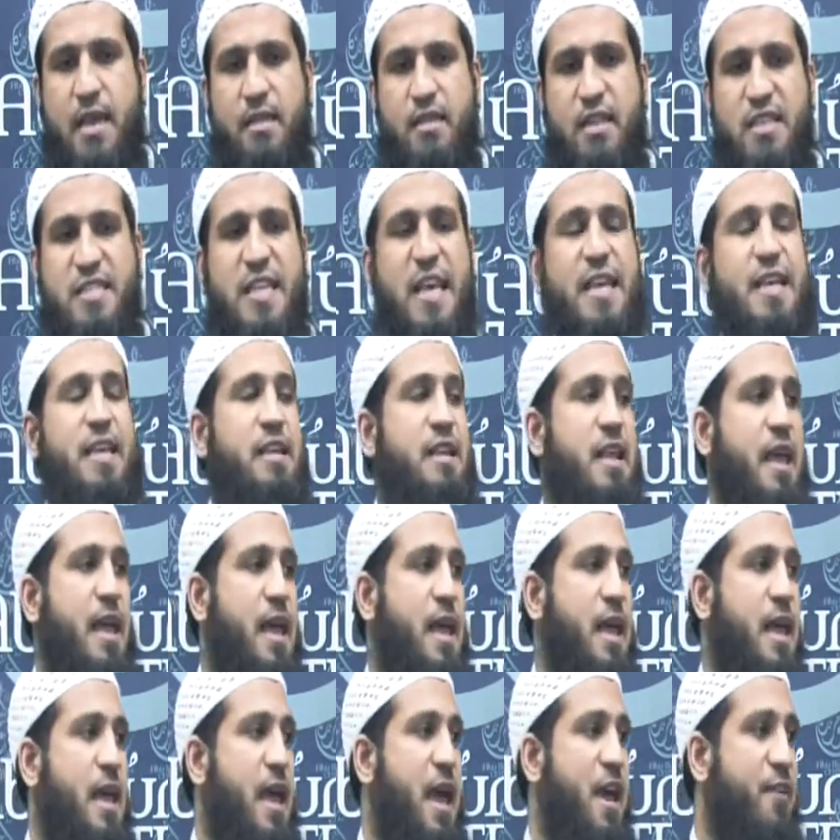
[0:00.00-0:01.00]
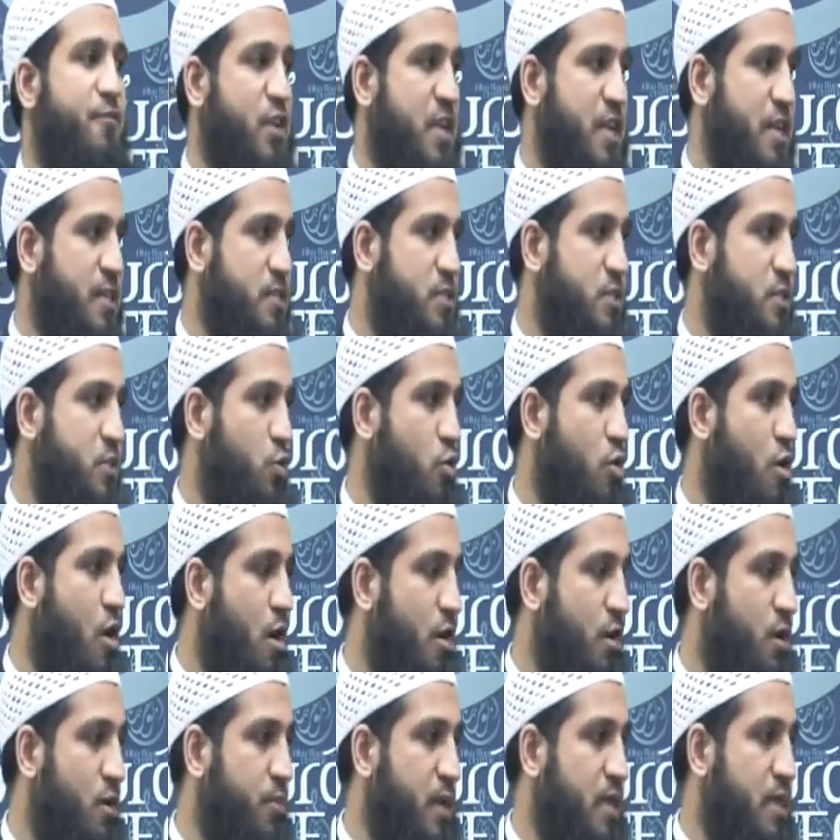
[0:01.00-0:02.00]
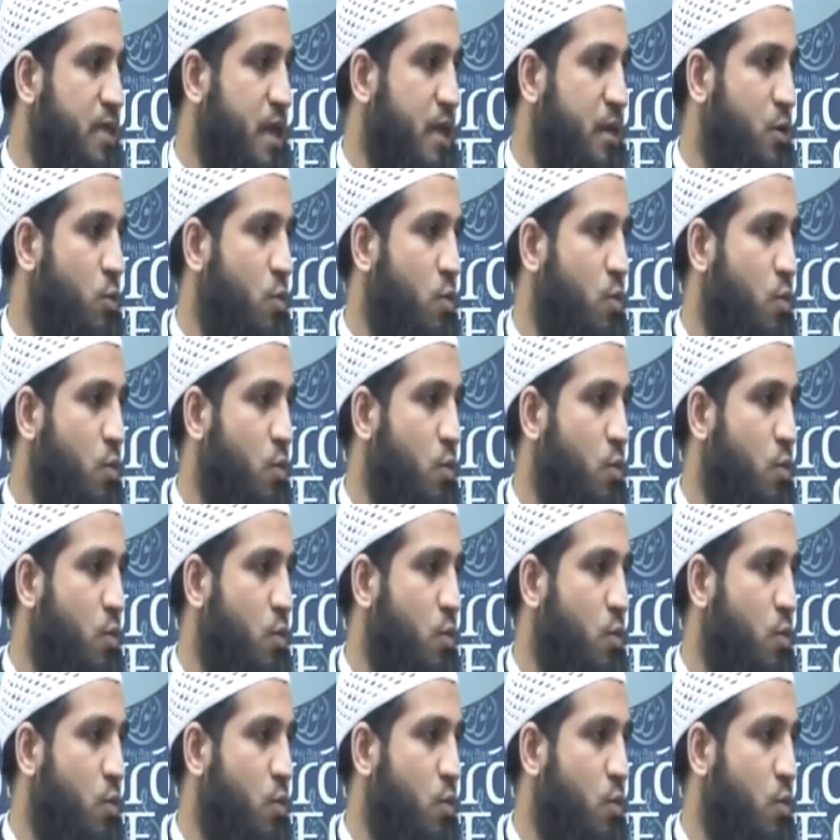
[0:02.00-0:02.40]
The second evidence or argument that